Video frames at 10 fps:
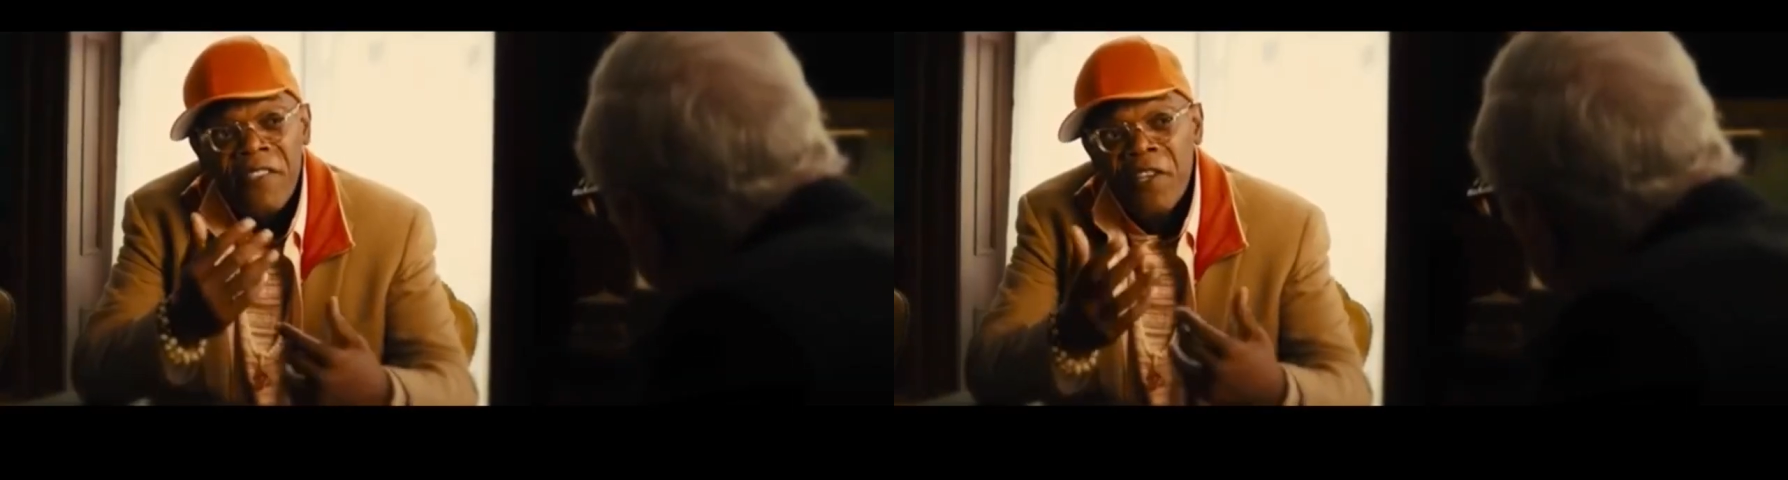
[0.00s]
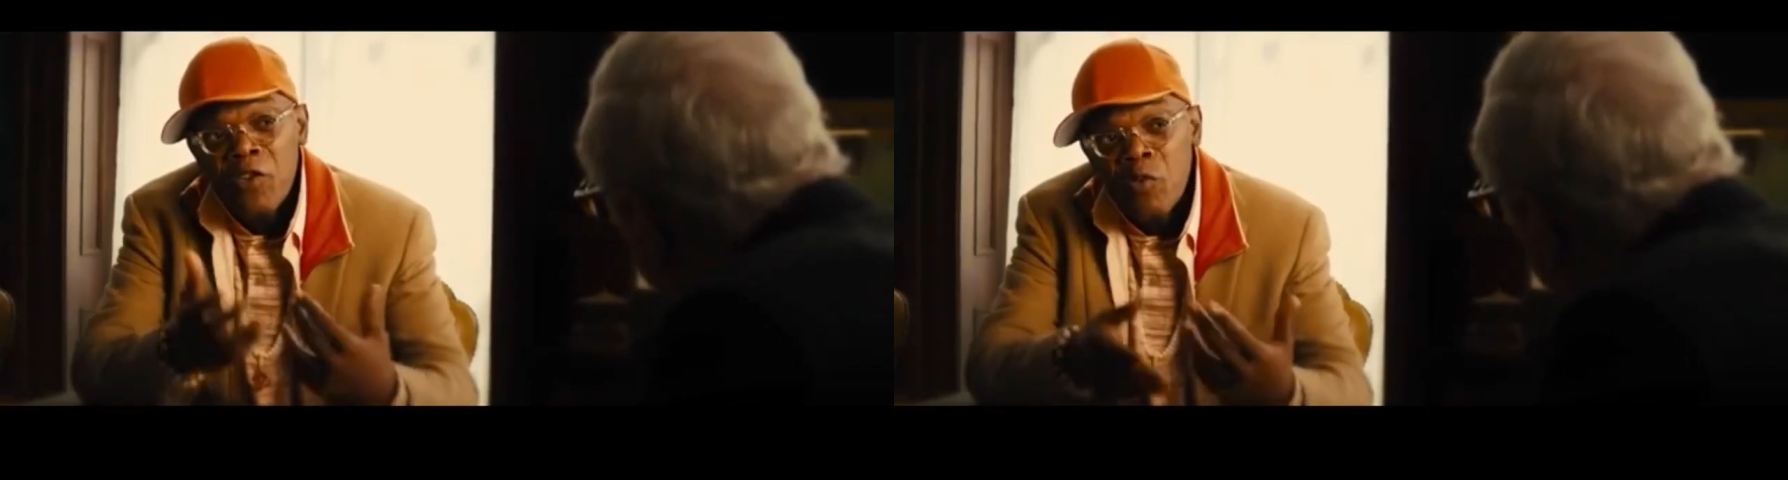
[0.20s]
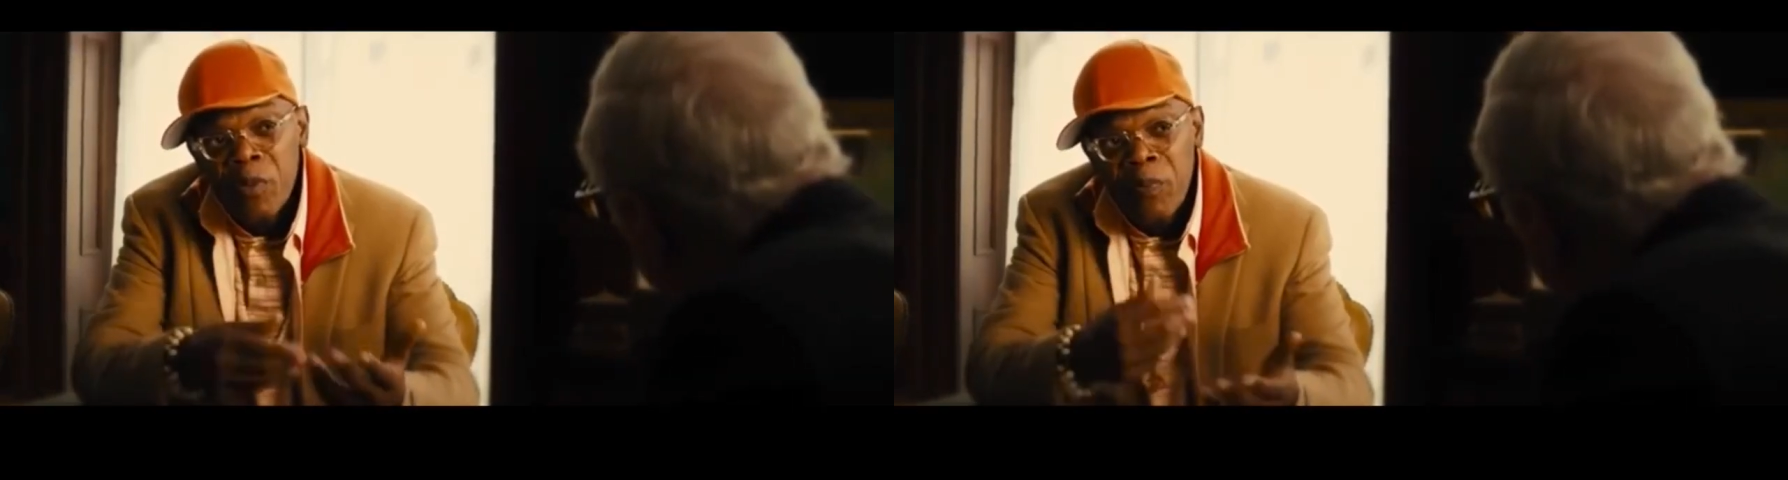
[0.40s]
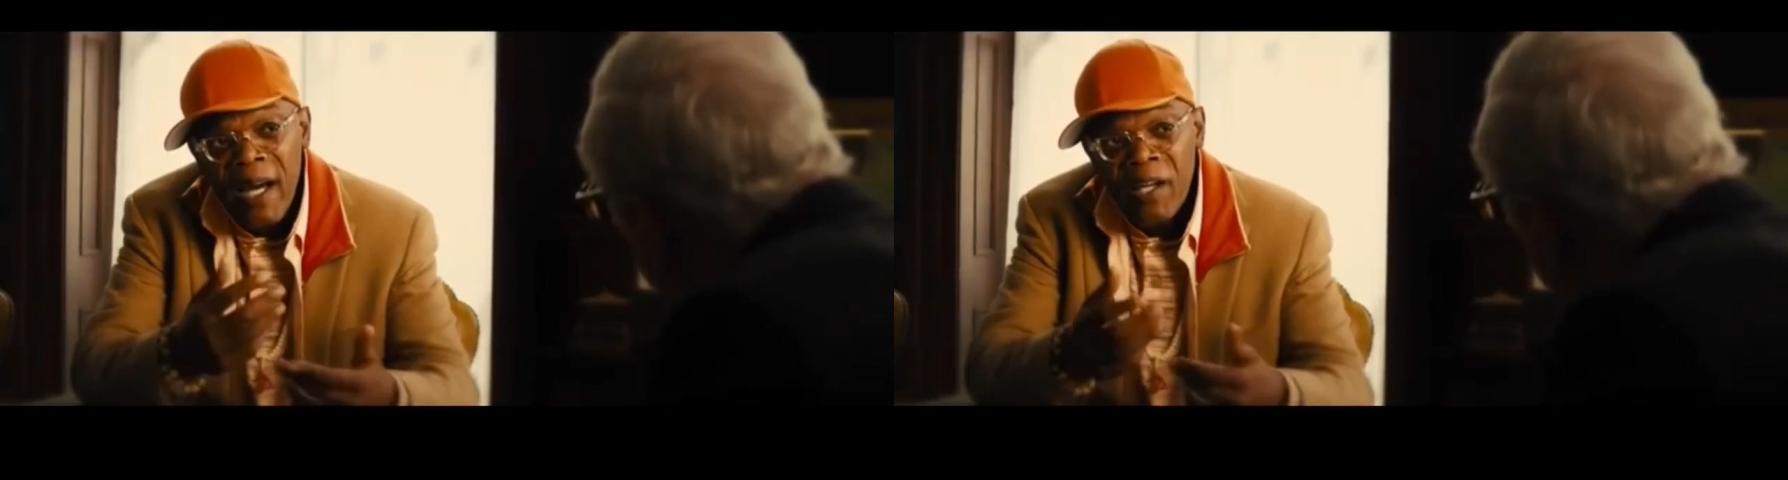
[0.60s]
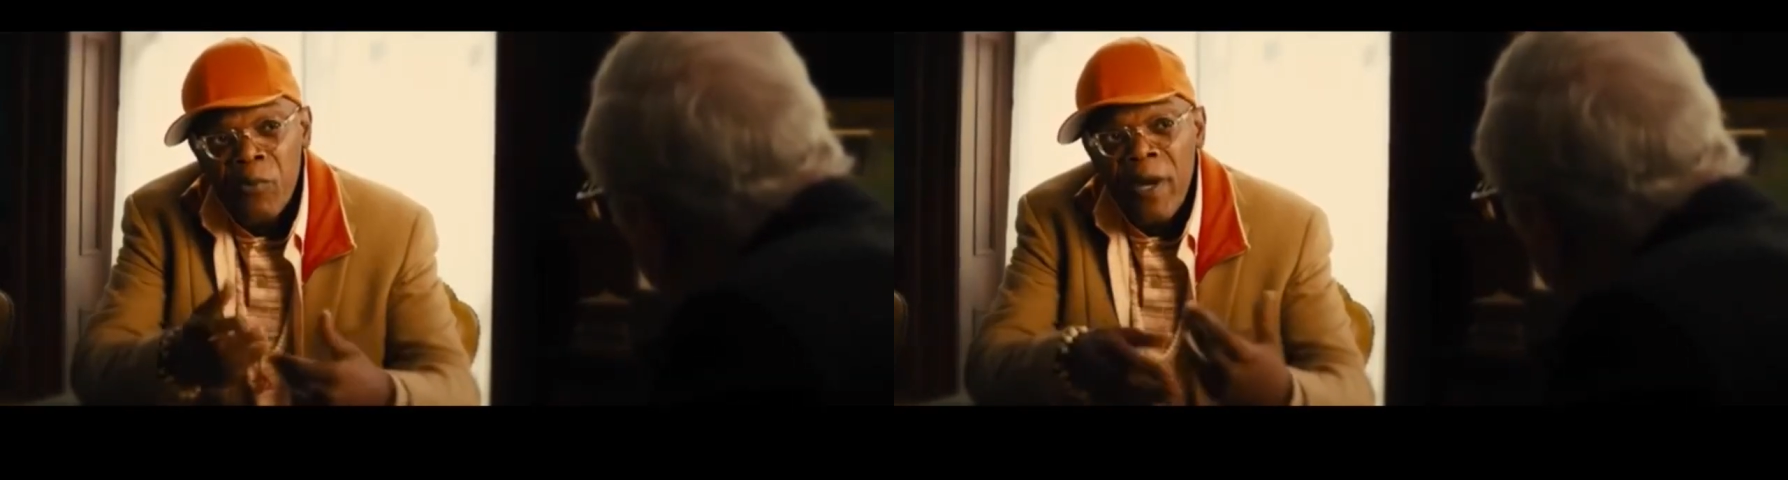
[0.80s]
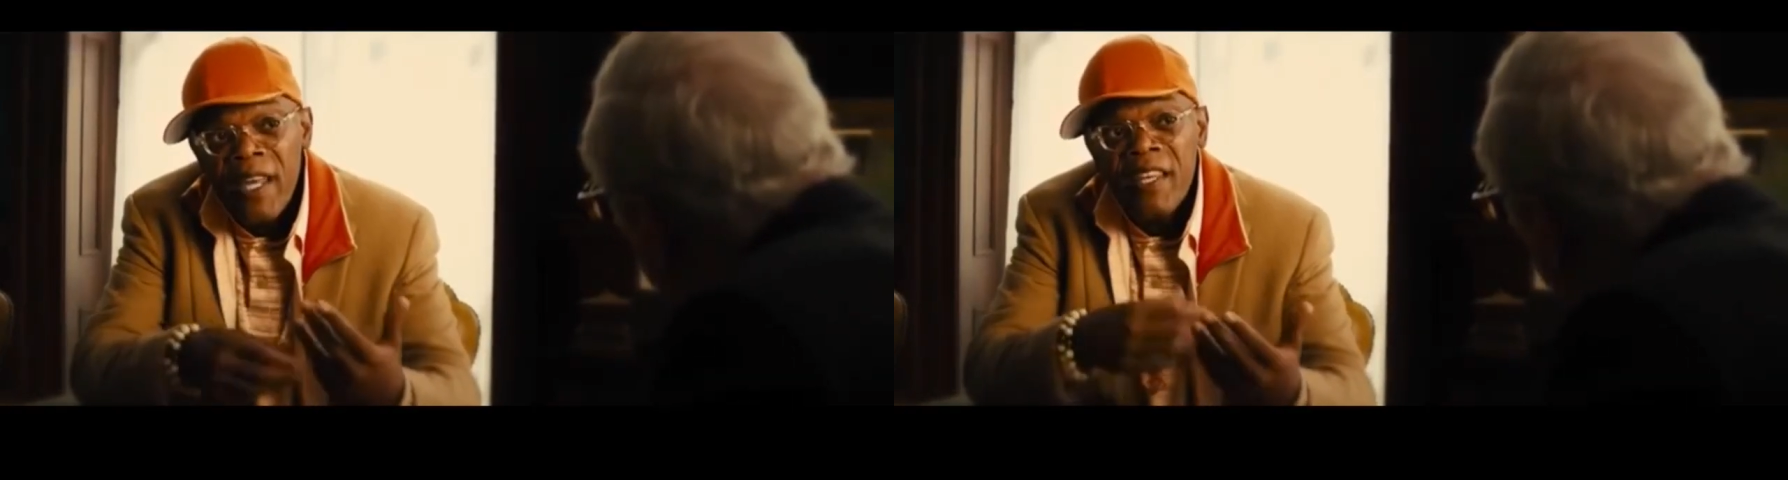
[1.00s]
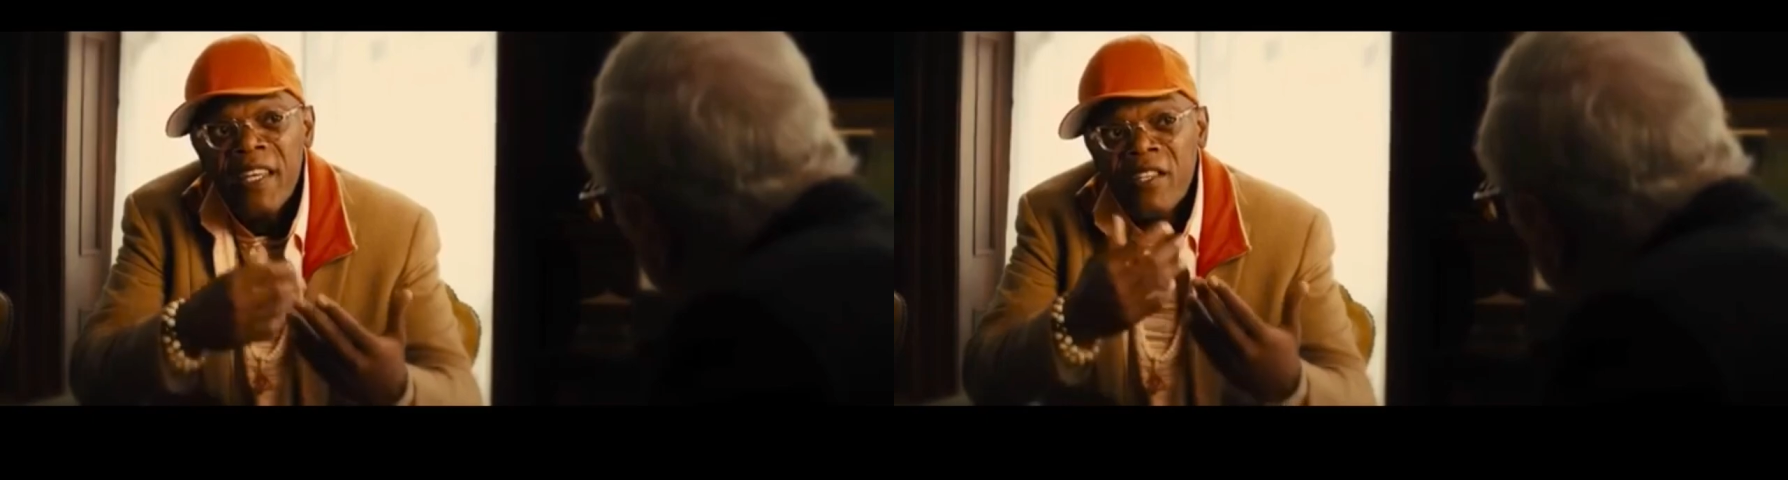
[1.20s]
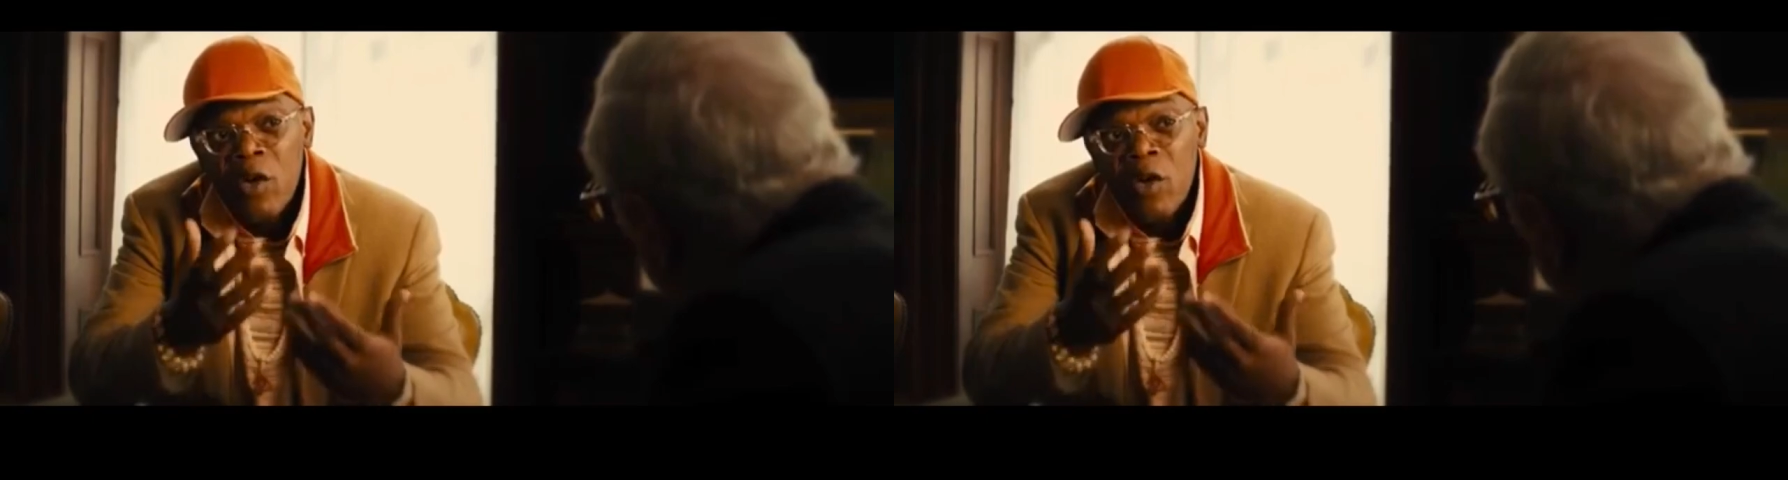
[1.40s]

the human body raising its